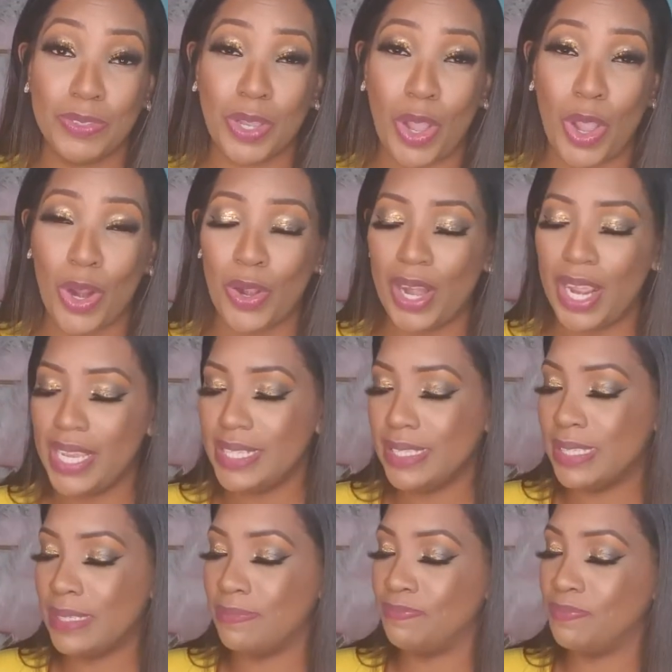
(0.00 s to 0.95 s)
All right,
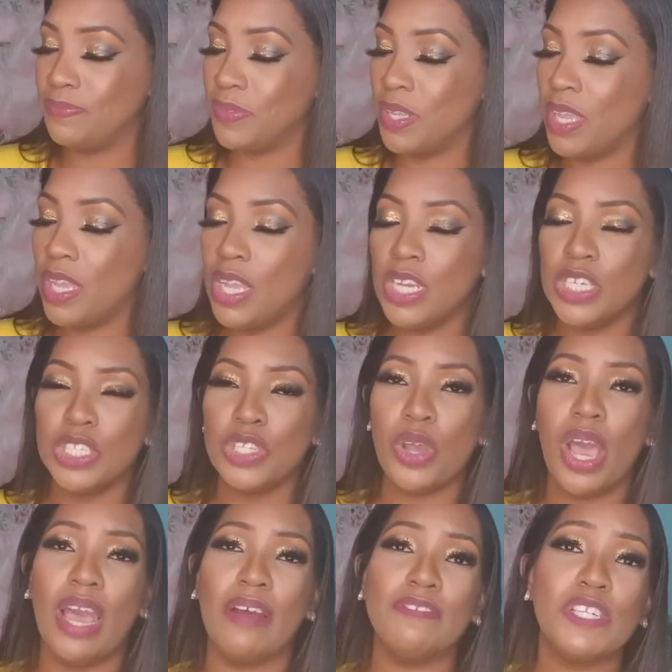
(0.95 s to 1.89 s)
so
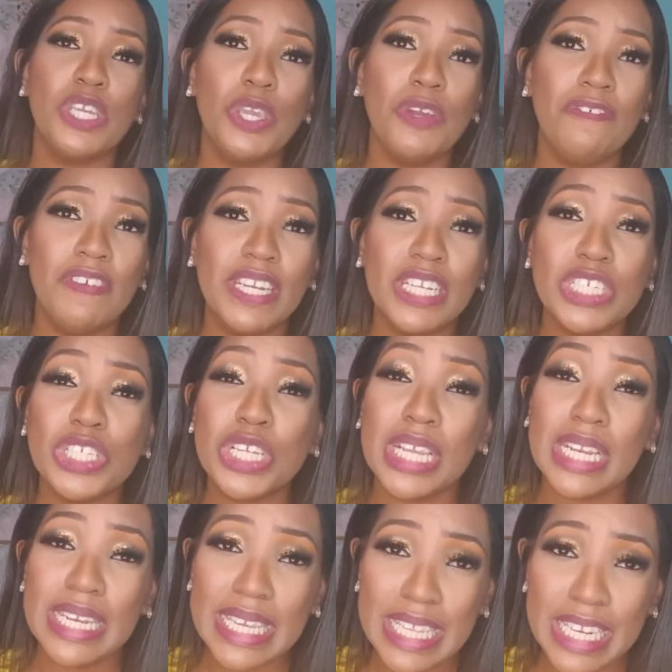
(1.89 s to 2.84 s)
after you finish
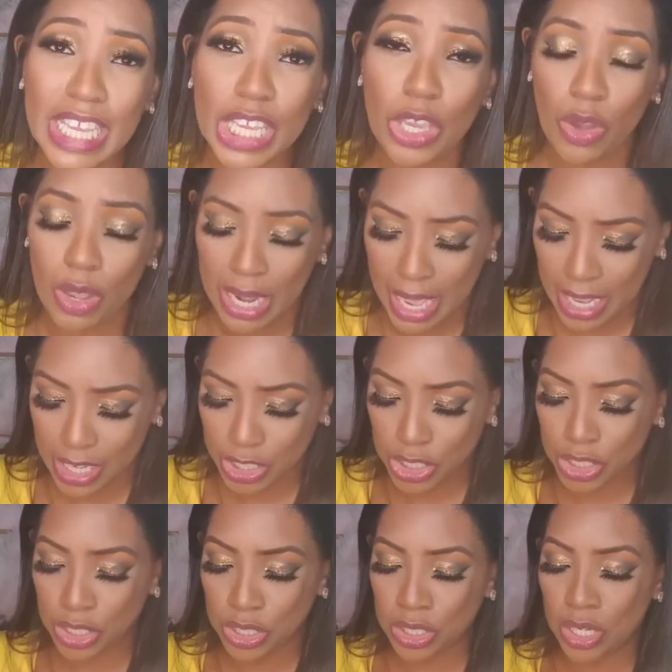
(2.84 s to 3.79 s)
cleaning your
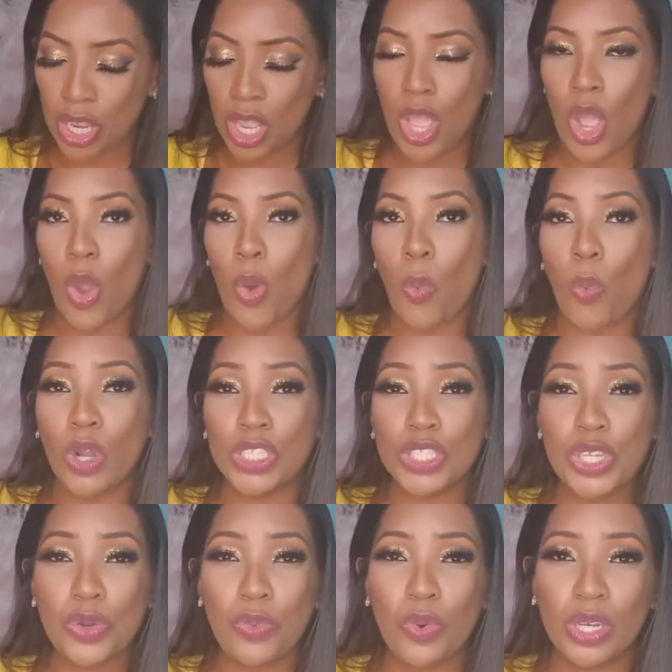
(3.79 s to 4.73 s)
lash, what
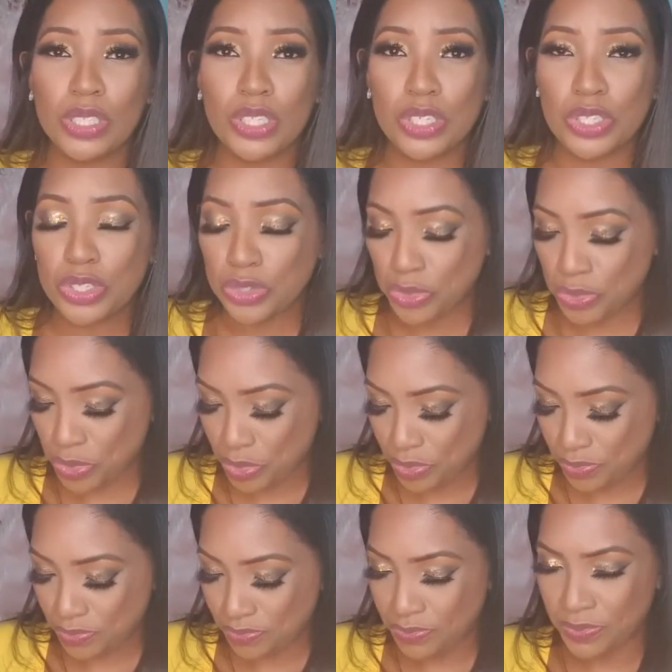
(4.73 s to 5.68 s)
you want to do
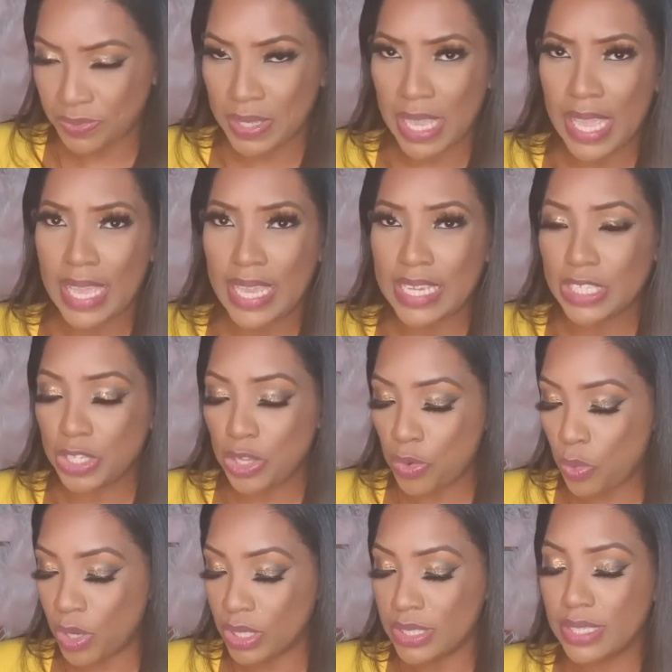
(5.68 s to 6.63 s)
is you
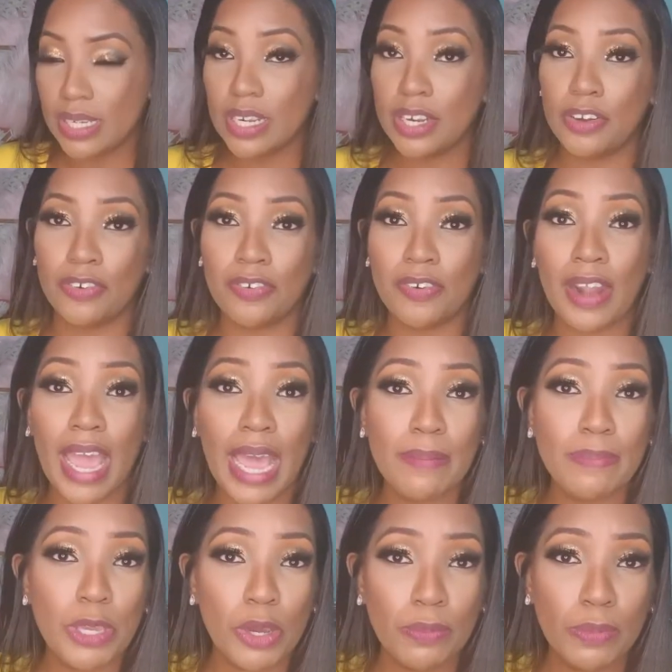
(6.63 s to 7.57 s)
want to
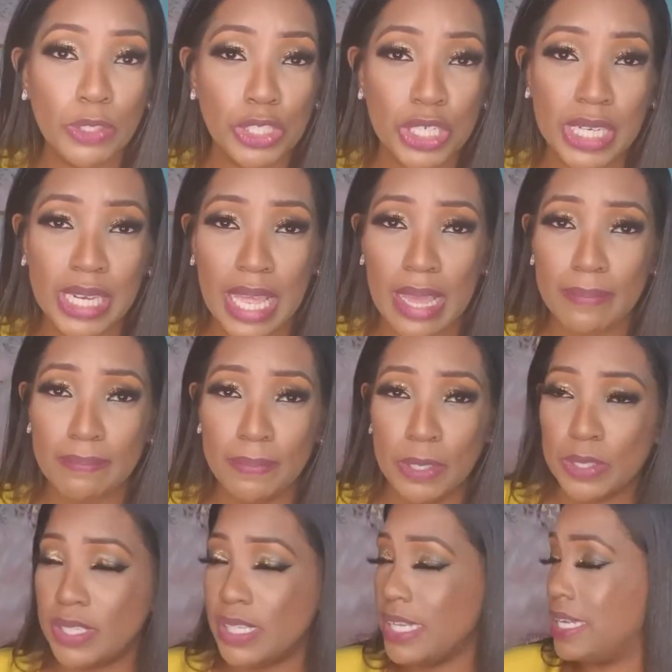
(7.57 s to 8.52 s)
grab your Bougie Glam
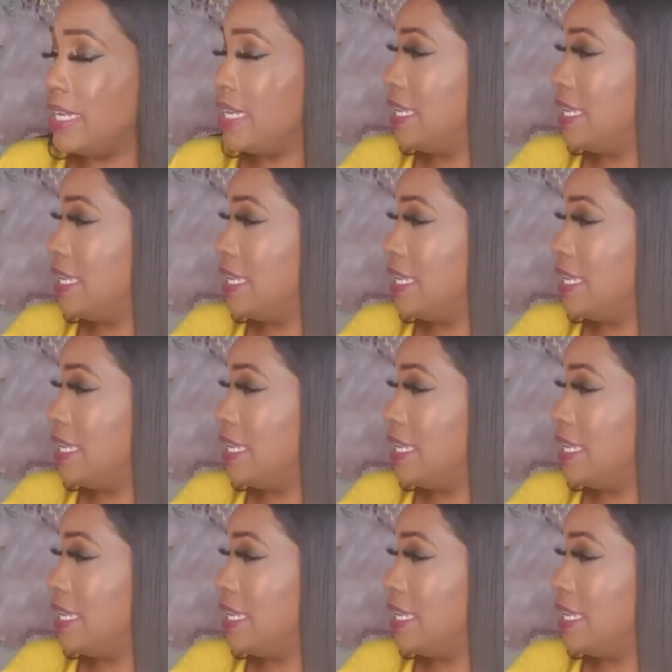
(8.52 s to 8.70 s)
Beauty